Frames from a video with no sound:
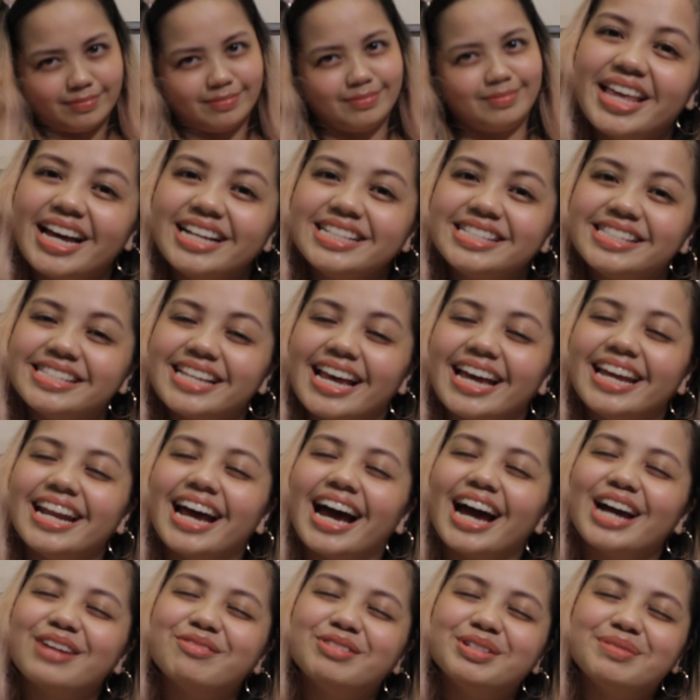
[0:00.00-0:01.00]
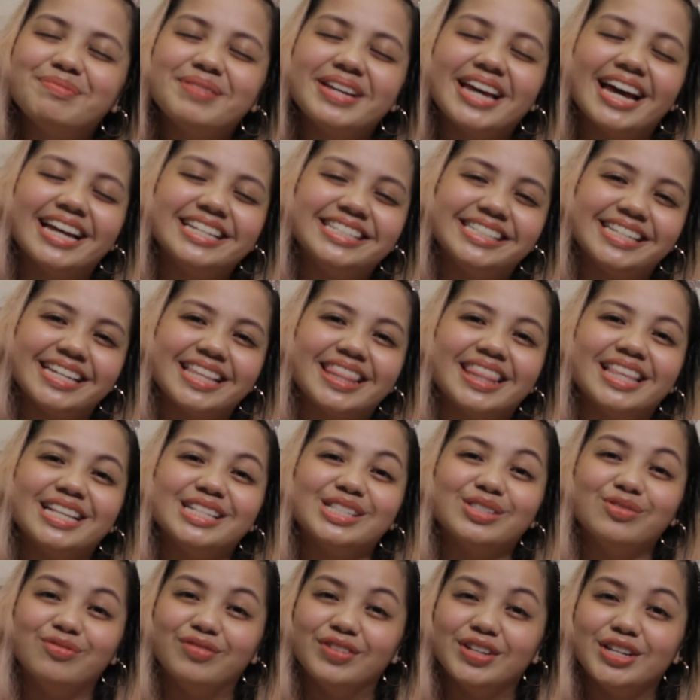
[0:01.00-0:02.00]
That said, I will be ending
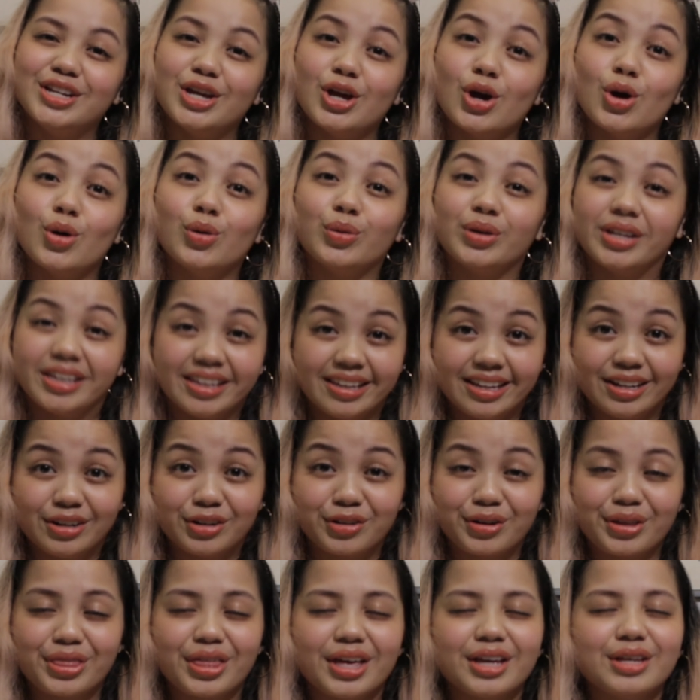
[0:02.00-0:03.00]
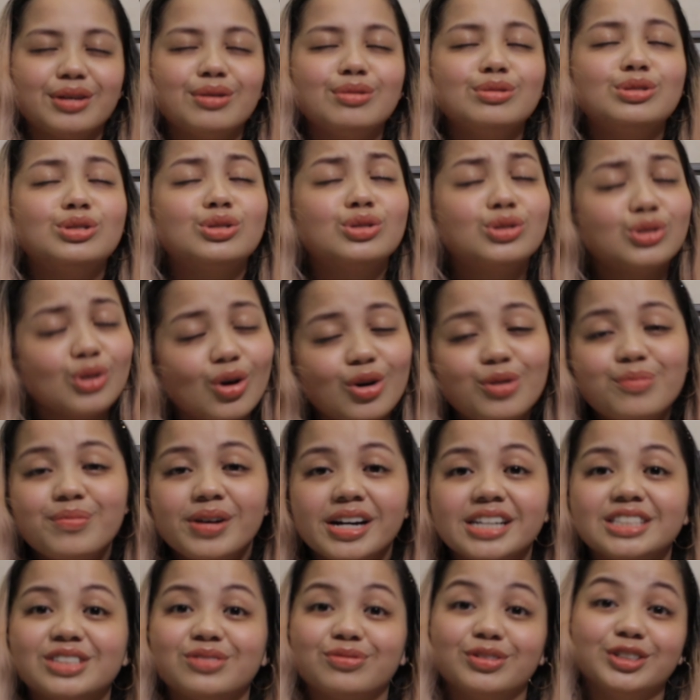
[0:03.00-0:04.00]
this video here. Thank you so
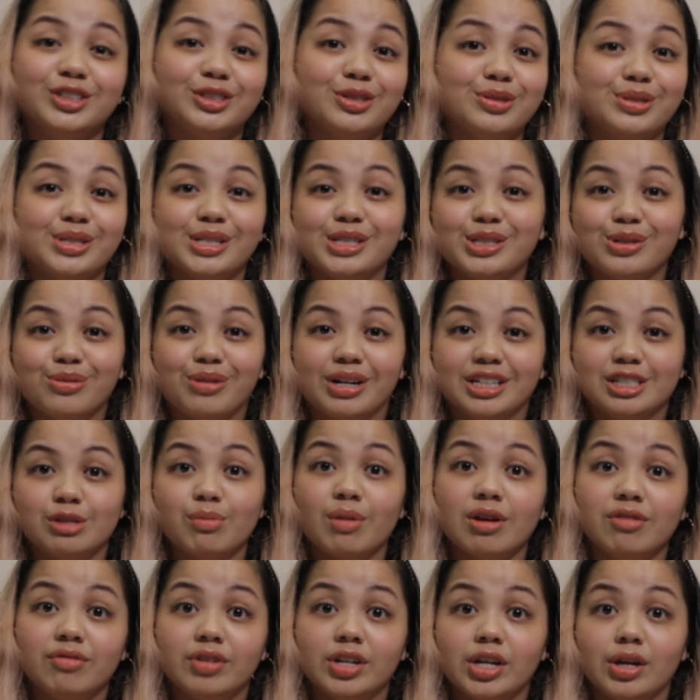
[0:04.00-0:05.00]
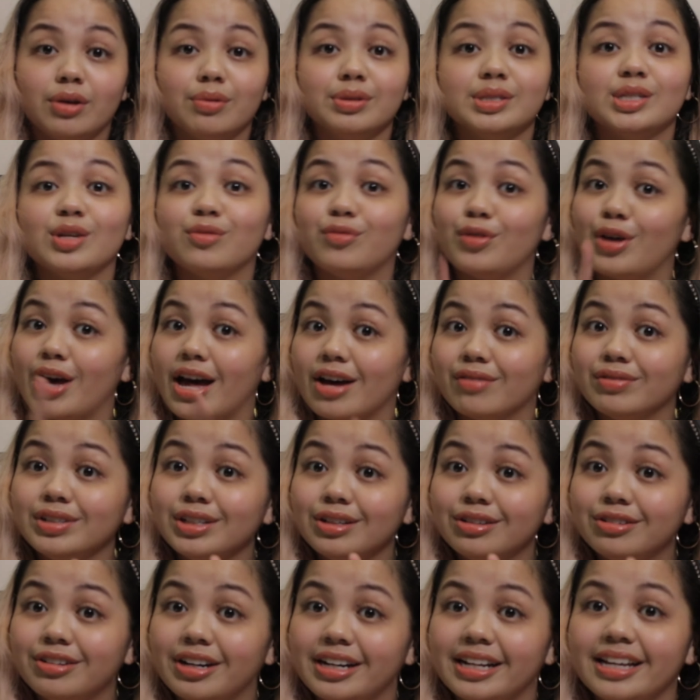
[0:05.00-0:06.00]
much for choosing to watch my videos. If you haven't
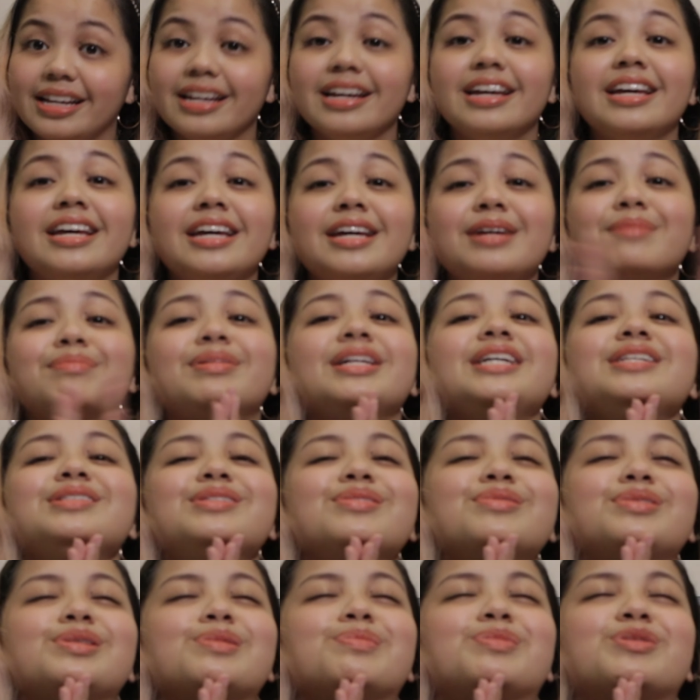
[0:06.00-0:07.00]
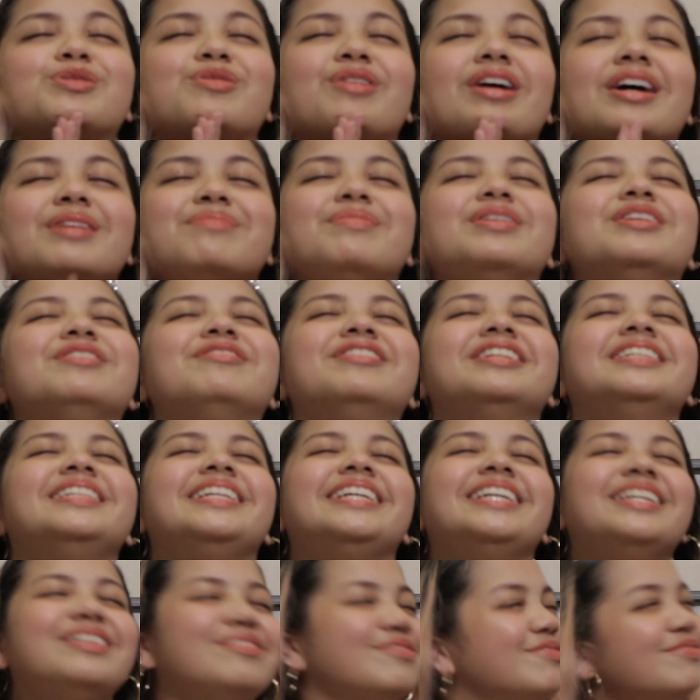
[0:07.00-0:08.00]
already, please do subscribe. It
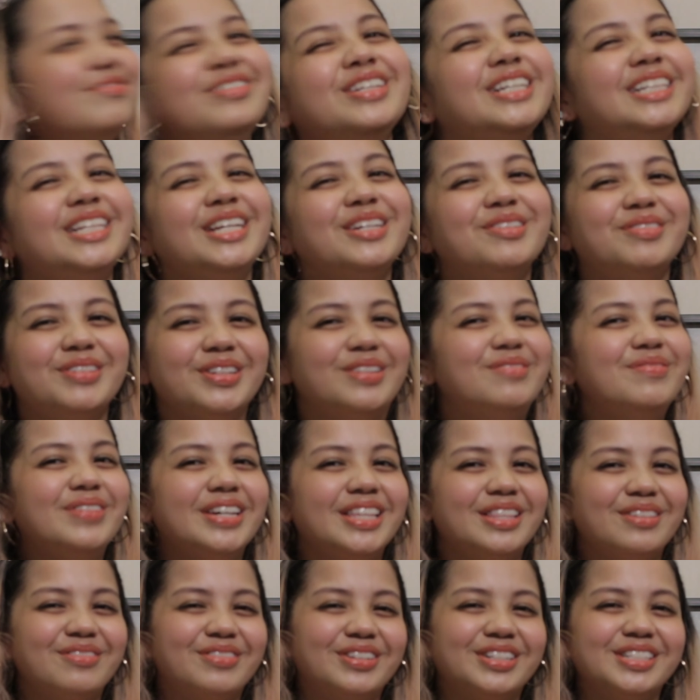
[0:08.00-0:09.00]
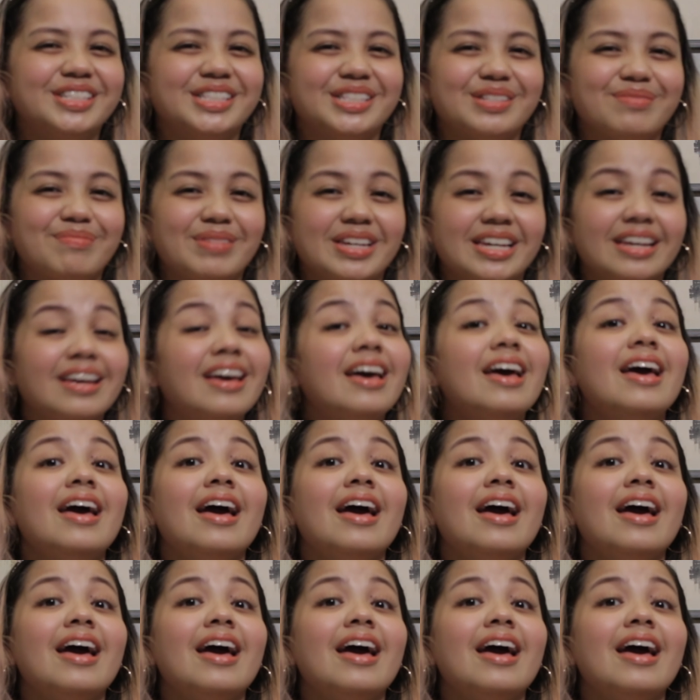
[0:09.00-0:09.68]
really, really would mean the world to me.